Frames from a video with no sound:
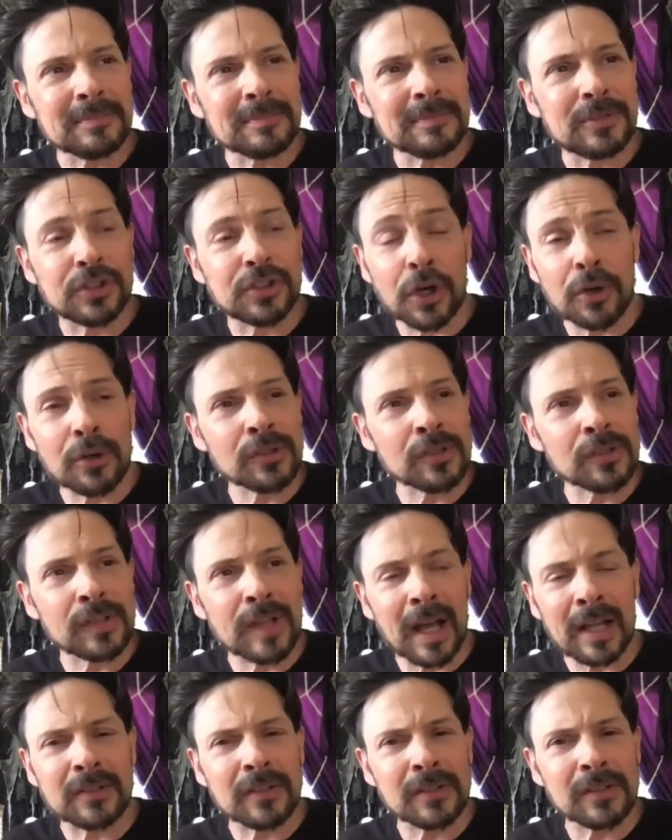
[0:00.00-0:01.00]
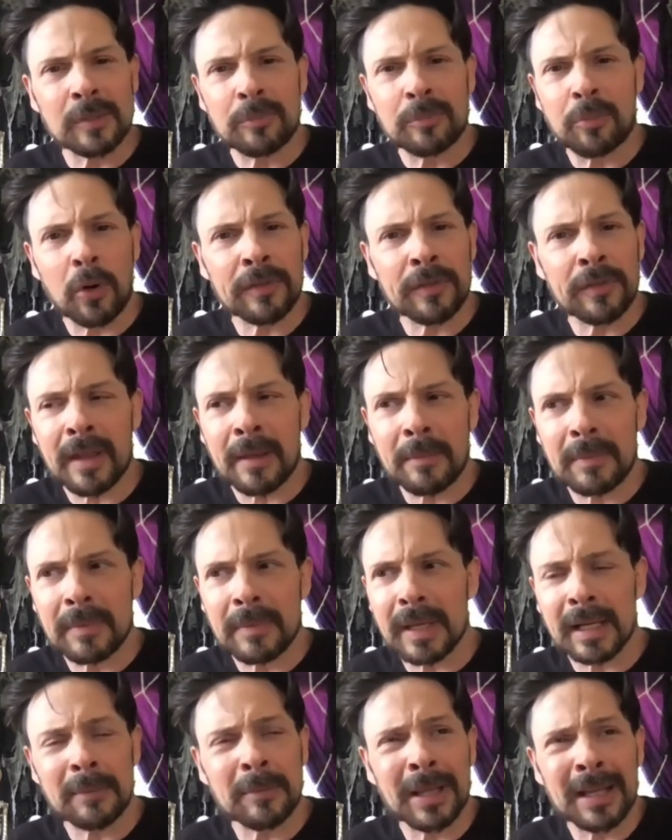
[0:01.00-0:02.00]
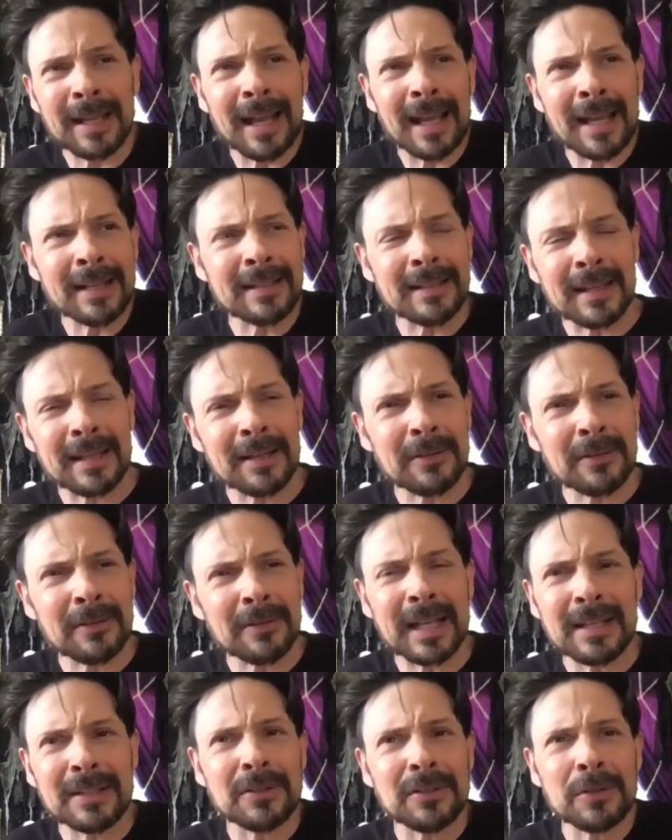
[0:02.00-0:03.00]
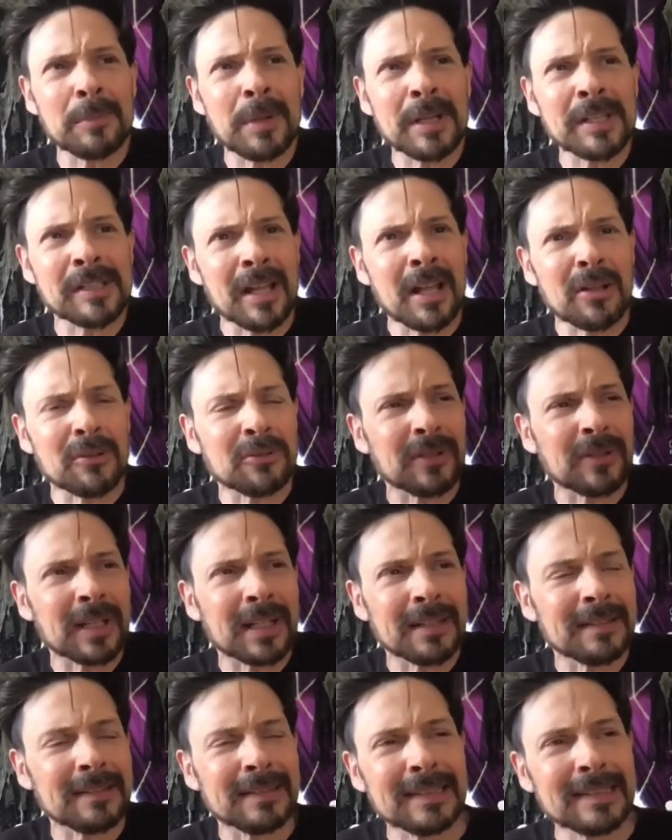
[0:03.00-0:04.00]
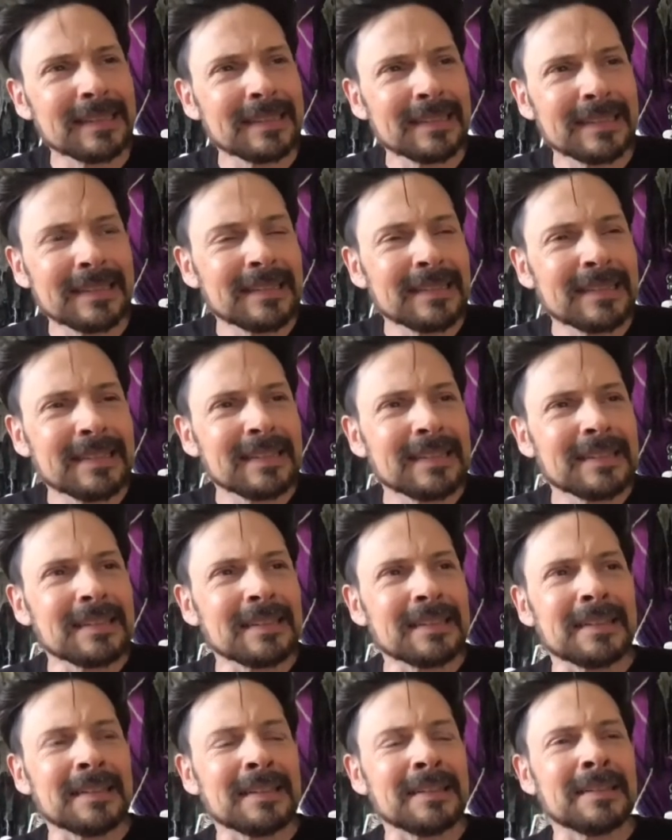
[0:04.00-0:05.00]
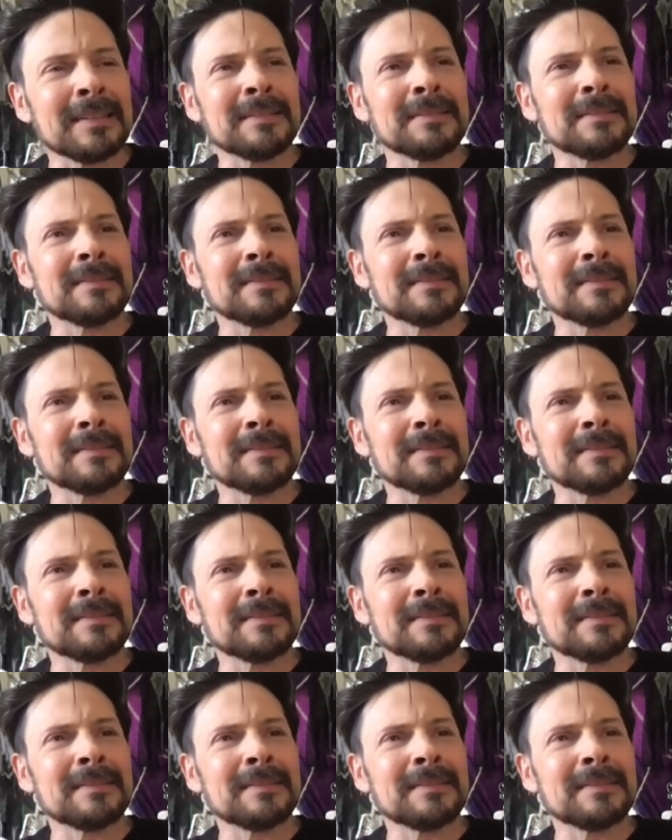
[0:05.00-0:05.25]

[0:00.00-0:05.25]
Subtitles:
chose not to support them. And I'm like, I can do it myself. I can, I'm